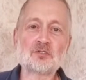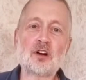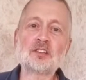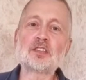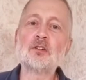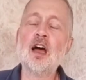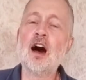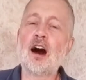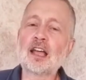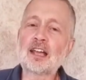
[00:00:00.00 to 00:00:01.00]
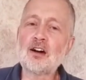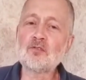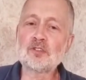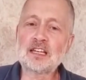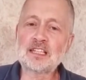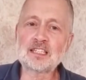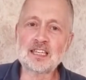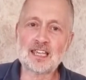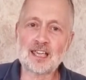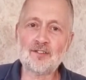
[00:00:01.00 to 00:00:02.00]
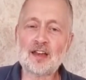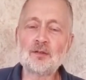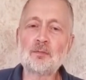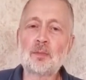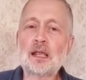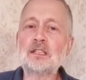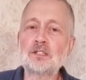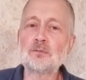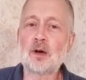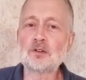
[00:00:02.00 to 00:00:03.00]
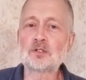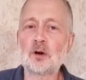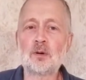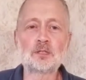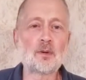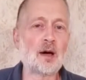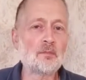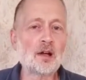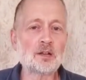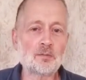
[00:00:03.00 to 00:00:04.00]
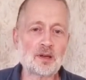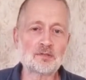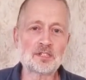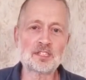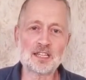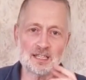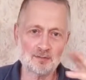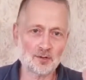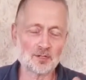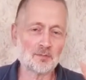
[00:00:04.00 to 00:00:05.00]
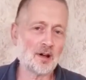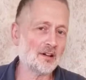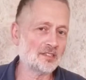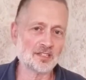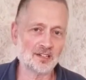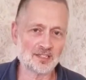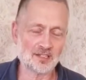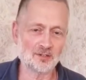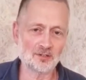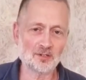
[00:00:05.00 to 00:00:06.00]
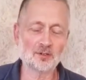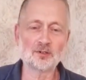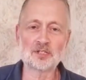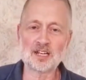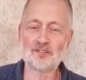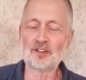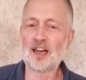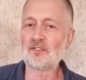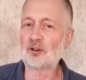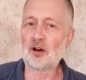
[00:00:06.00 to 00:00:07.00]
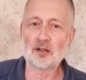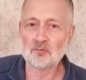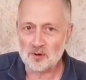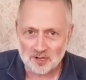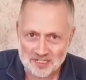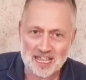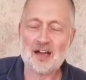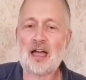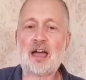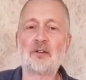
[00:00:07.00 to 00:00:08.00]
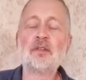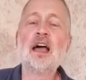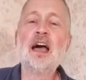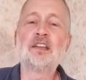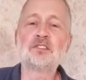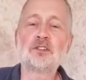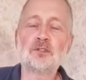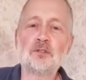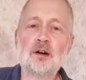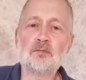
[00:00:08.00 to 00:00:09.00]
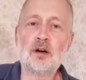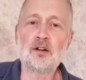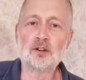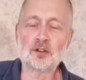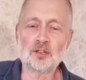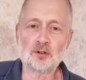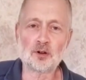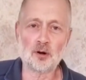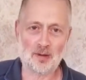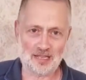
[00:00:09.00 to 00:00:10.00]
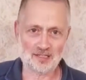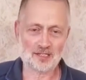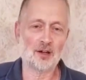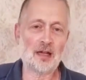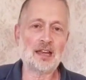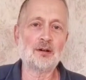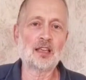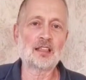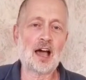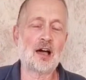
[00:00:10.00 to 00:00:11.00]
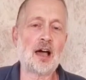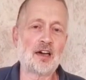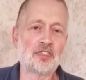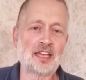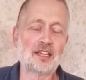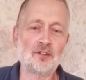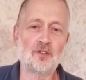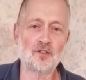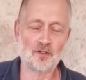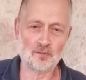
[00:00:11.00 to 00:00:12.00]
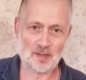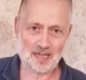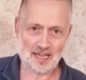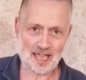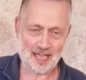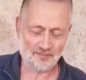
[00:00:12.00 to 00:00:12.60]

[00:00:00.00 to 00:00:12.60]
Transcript: So I can't really see if any. Please do post comments, but I might not be able to see them because my eyesight's not good enough, and I haven't quite worked out how to look at your comments. So anyway, thank you for being here.